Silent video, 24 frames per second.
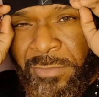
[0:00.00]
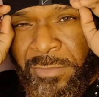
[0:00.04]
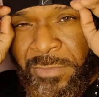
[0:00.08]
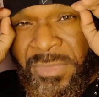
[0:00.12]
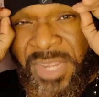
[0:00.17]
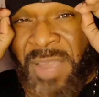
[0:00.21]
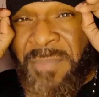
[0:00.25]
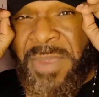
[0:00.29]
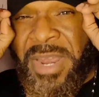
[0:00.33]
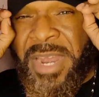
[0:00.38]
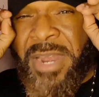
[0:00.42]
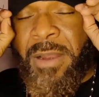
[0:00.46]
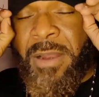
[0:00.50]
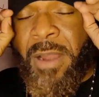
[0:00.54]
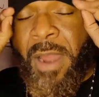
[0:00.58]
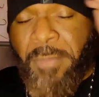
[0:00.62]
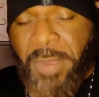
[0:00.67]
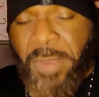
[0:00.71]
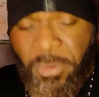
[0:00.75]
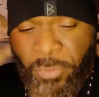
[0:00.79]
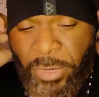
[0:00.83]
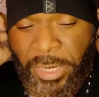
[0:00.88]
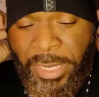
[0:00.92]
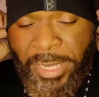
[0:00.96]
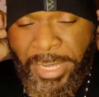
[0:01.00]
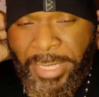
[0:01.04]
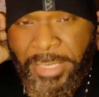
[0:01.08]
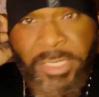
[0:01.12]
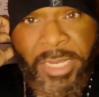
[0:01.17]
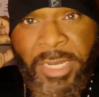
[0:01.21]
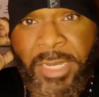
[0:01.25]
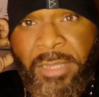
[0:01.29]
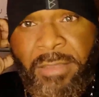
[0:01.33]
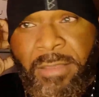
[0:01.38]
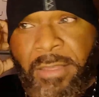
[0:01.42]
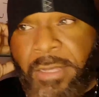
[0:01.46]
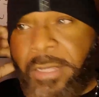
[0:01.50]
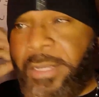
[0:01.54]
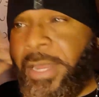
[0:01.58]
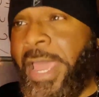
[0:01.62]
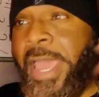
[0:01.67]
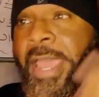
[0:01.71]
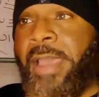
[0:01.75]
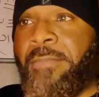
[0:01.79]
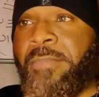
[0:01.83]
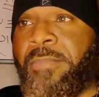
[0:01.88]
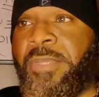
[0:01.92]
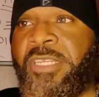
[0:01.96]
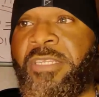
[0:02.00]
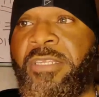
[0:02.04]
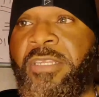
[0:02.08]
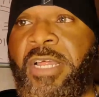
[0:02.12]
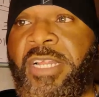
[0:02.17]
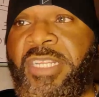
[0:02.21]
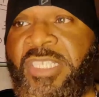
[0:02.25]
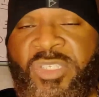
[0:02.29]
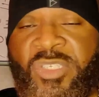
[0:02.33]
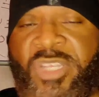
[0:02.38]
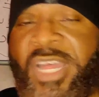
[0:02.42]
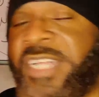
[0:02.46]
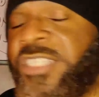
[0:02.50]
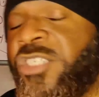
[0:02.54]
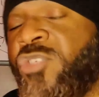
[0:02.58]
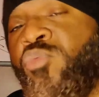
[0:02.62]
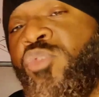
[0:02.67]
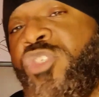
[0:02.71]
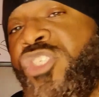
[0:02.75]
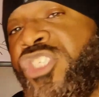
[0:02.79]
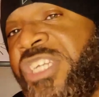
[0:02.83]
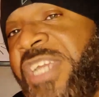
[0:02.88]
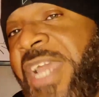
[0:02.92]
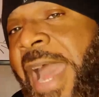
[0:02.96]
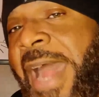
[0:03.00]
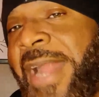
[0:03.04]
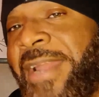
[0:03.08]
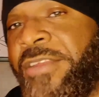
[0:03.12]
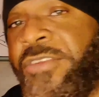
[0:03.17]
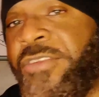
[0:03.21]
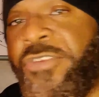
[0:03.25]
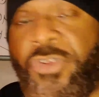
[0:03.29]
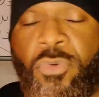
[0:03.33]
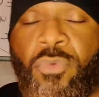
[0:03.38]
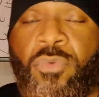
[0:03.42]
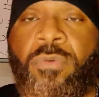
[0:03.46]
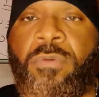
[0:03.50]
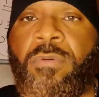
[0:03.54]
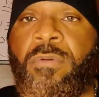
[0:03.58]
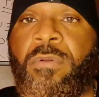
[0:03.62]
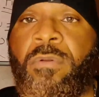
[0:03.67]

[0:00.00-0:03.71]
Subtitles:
I mean, really, at the end of the day, that's what you got to do.